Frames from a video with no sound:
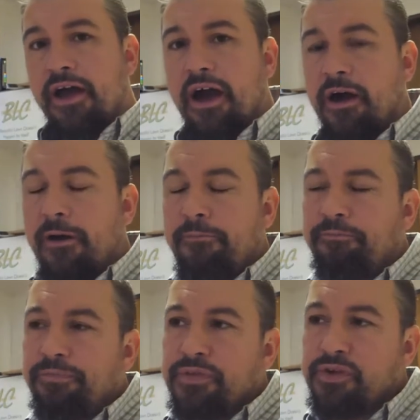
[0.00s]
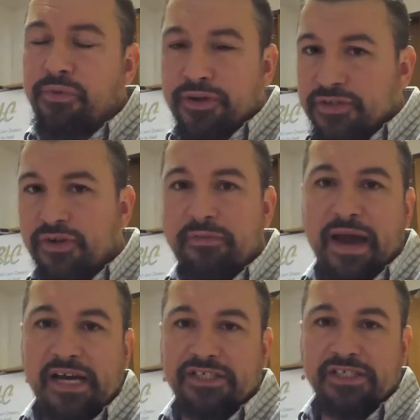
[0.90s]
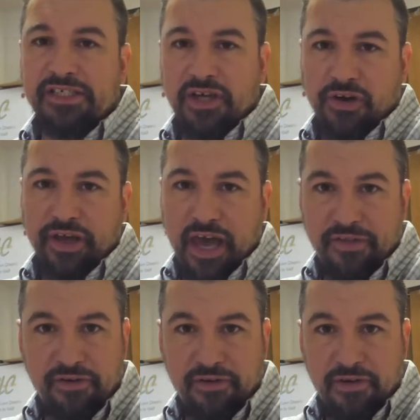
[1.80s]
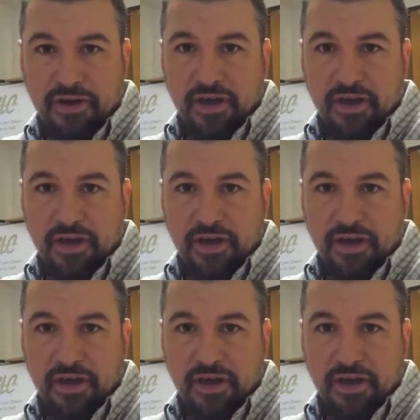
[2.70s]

Um, so we're just going to mash these all together